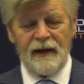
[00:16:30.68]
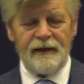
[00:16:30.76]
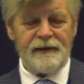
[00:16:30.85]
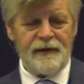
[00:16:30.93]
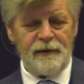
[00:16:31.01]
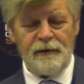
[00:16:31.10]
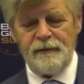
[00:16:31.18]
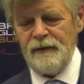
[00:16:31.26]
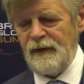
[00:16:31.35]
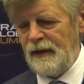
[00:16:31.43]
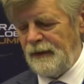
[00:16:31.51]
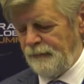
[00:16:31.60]
ISO
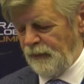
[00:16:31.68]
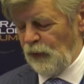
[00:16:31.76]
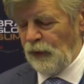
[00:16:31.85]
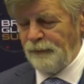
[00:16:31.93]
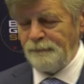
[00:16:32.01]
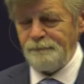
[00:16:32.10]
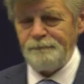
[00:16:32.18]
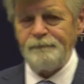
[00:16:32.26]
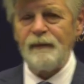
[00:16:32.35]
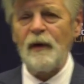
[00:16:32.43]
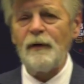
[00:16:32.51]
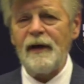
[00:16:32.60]
norm.
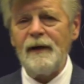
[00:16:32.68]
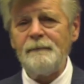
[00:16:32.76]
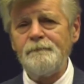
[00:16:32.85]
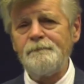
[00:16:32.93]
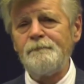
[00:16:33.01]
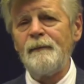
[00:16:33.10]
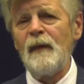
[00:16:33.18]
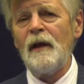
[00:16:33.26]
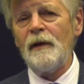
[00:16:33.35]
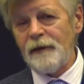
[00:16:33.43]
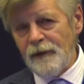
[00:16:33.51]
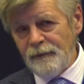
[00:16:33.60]
Okay,
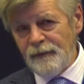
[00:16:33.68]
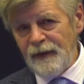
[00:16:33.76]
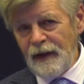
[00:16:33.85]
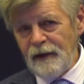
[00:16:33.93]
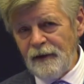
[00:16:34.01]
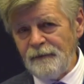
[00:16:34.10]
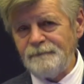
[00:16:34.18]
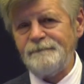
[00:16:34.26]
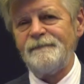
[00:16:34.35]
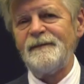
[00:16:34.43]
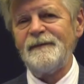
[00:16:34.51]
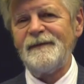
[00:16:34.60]
so thank you.
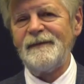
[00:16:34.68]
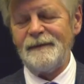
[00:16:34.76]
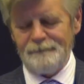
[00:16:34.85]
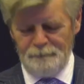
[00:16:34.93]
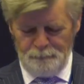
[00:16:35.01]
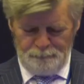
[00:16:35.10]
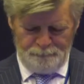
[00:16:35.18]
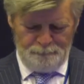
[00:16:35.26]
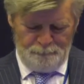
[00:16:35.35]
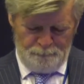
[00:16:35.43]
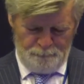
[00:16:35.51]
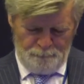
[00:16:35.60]
Thank you very much
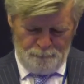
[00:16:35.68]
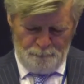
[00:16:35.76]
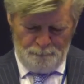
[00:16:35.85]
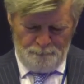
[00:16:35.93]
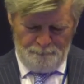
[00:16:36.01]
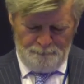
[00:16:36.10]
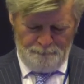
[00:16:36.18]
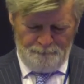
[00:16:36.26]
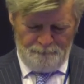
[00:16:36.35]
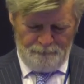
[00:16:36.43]
for your